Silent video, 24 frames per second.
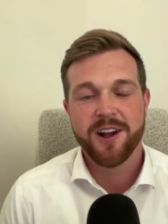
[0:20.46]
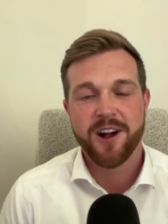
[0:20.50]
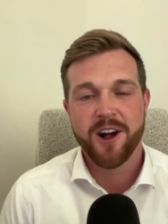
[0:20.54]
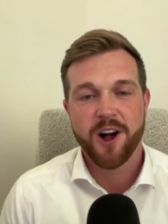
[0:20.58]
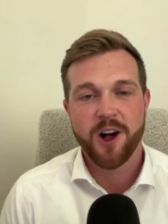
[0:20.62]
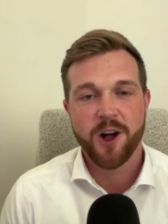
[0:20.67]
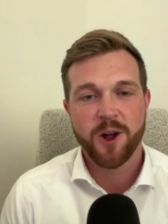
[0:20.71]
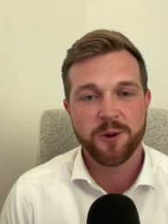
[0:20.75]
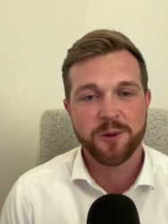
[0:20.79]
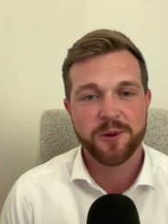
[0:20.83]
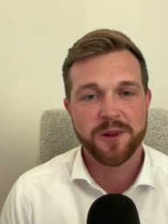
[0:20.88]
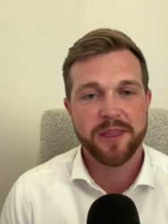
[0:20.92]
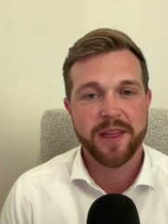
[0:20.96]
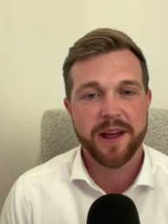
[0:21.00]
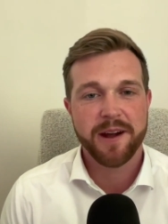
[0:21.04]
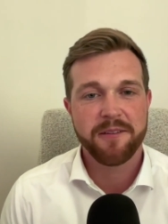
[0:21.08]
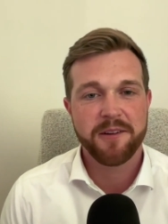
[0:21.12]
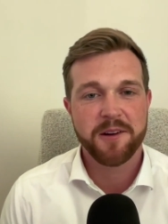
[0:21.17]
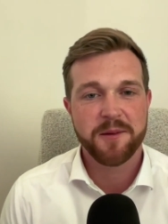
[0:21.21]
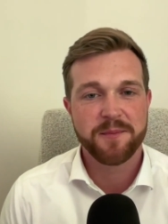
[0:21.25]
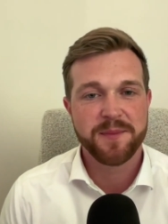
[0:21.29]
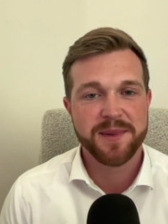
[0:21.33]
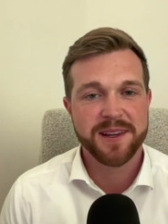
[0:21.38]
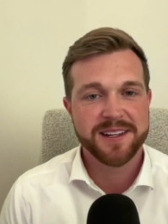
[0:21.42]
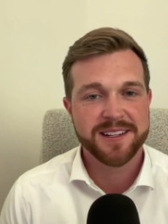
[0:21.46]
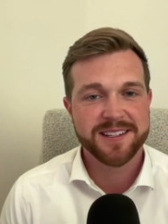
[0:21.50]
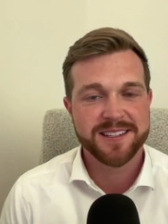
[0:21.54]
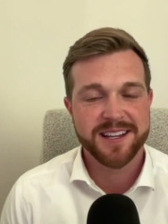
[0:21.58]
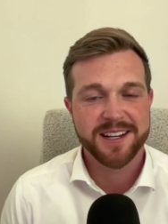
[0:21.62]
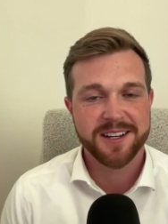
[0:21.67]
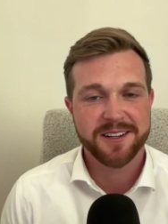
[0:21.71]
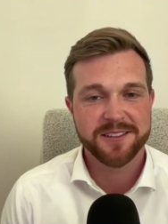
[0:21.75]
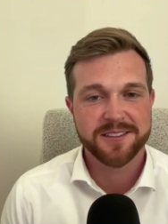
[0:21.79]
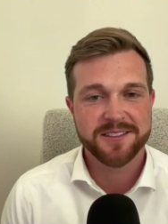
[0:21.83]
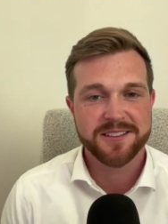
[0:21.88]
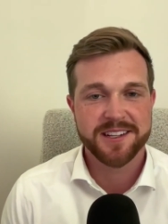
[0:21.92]
all without a big
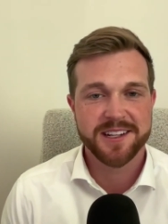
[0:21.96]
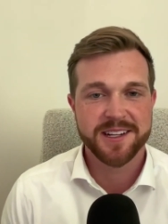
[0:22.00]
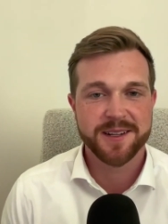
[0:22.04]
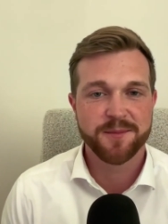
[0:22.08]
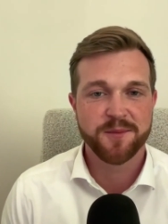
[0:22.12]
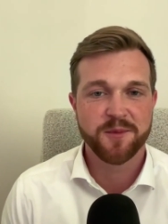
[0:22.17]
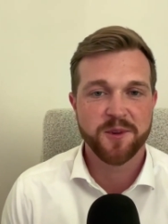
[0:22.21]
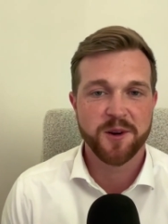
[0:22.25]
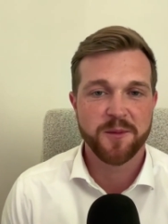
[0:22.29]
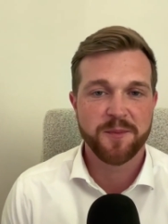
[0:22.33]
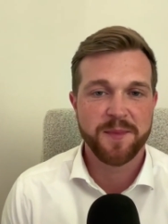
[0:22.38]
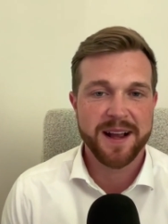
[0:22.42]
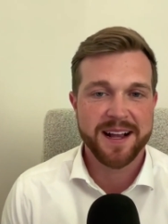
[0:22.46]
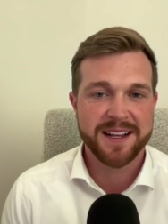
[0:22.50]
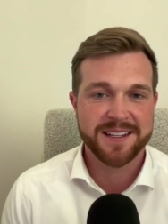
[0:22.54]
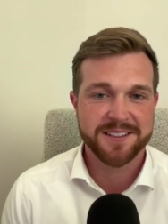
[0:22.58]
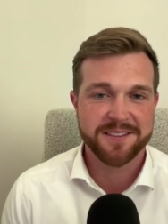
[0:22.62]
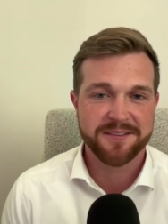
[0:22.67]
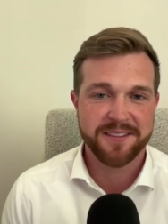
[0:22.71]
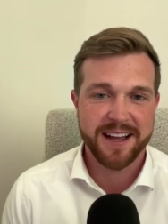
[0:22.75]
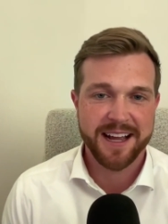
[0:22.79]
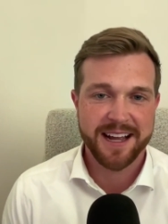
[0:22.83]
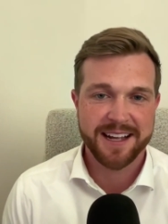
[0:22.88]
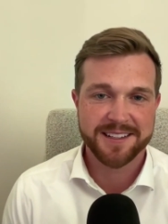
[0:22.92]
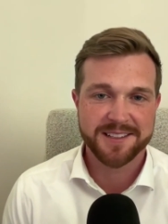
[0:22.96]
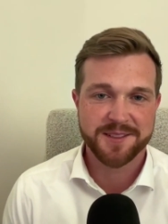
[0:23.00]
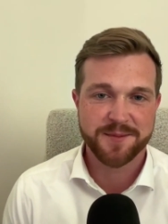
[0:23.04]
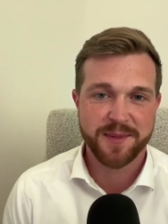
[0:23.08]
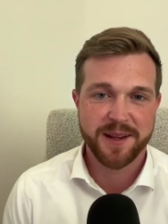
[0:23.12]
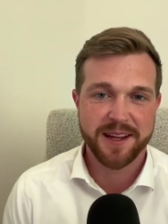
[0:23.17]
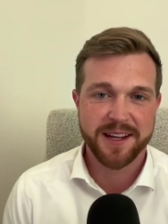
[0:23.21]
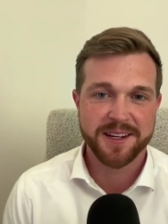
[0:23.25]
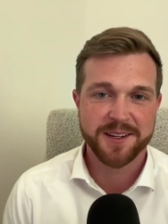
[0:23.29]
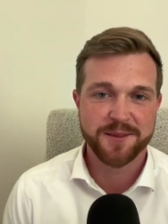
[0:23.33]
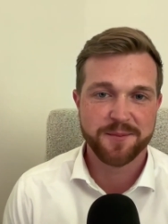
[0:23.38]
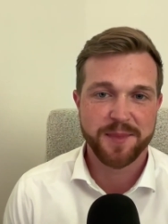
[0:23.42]
sales team or massive ad
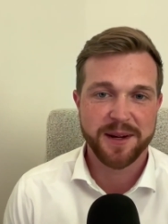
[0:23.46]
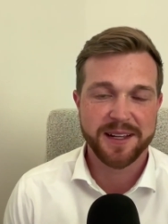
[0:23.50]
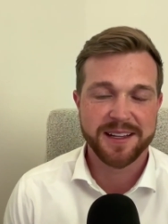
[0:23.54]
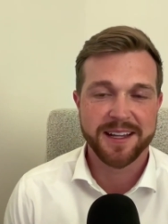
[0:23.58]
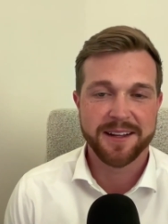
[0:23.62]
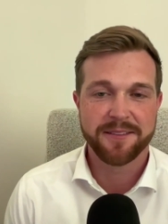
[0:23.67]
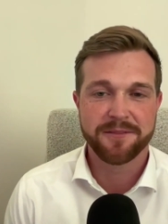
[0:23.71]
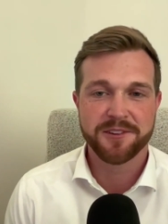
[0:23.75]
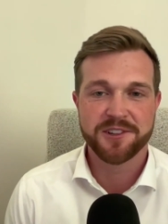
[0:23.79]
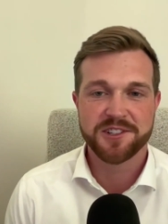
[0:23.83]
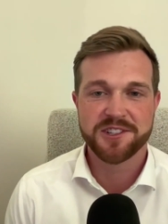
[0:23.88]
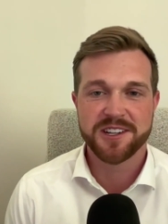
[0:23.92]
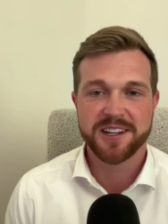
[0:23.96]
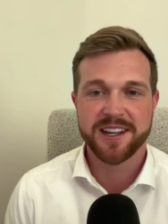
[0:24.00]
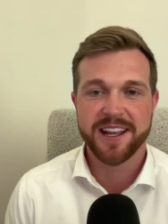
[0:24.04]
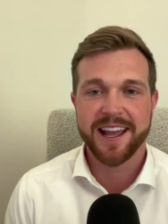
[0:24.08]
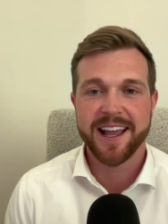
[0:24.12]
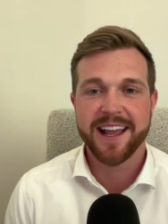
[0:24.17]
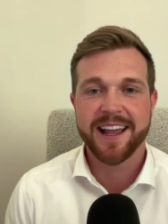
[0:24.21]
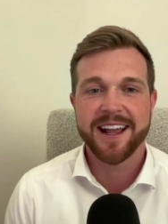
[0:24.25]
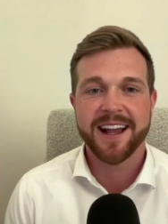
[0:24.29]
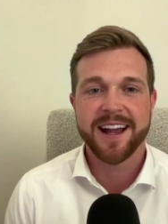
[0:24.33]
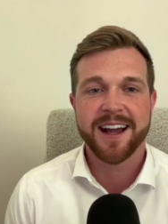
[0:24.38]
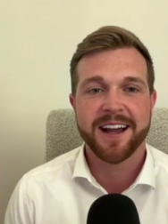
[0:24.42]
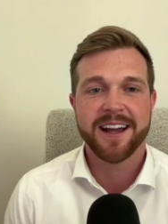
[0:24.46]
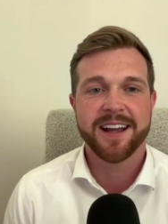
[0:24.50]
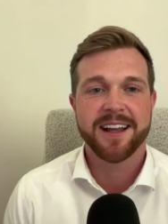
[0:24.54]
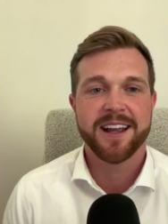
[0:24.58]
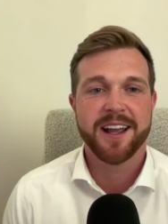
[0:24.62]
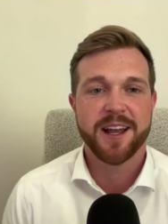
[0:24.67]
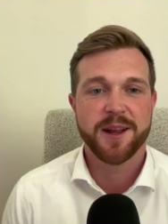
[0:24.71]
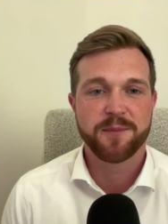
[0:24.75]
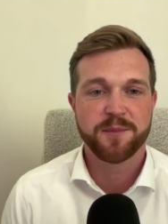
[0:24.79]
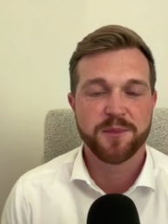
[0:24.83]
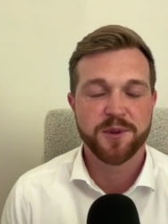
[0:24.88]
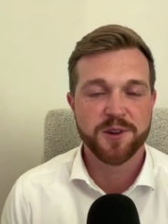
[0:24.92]
spend by leveraging AI
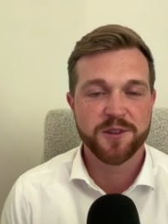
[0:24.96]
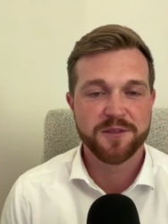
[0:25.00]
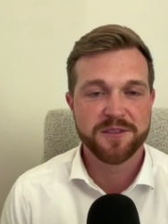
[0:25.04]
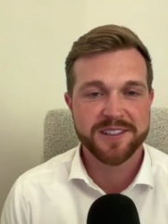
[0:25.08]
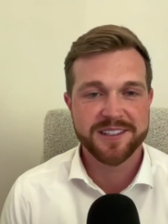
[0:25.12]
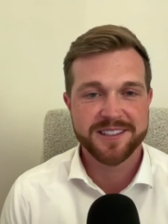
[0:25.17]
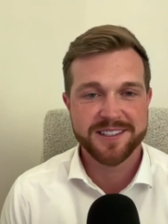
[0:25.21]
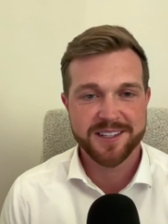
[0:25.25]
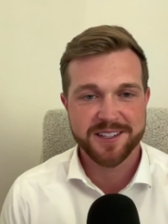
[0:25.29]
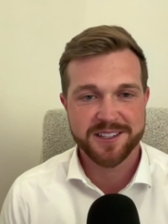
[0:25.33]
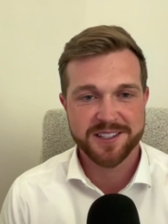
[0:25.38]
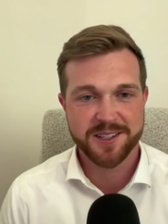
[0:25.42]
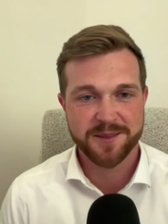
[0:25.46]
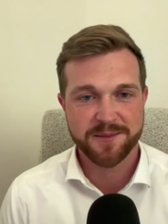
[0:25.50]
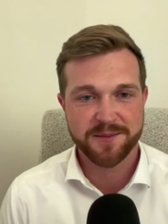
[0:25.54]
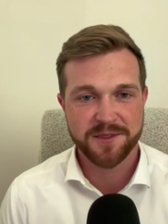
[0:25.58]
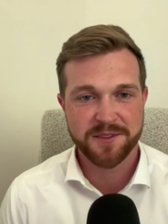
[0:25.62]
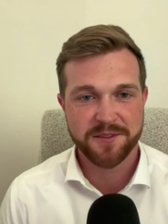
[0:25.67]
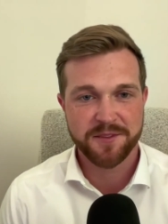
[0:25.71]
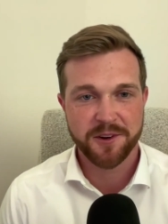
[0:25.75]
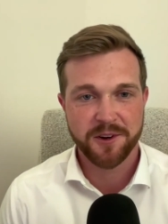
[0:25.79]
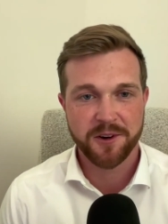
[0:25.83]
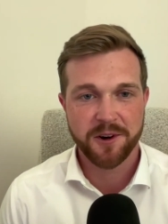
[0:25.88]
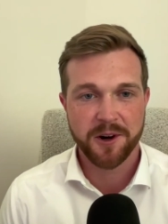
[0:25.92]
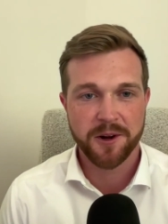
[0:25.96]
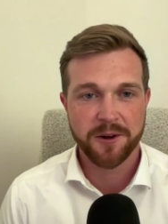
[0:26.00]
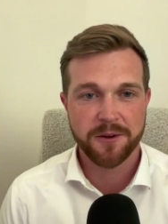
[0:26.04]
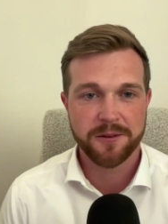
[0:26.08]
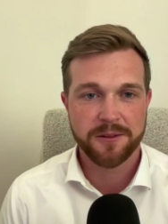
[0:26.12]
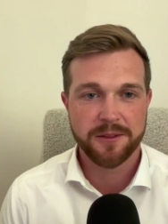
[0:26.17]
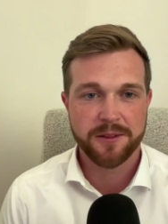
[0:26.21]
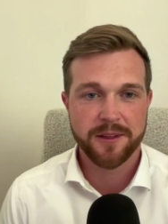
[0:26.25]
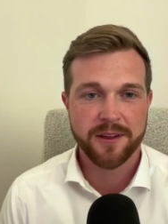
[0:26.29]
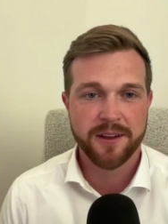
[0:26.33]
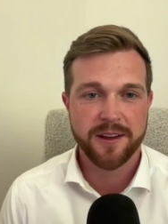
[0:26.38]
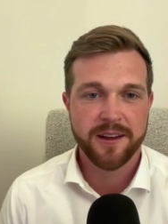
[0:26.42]
and proven systems for
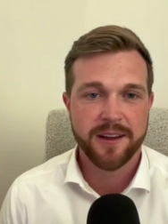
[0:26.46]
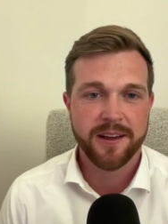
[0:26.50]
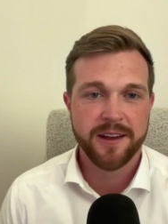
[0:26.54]
growth.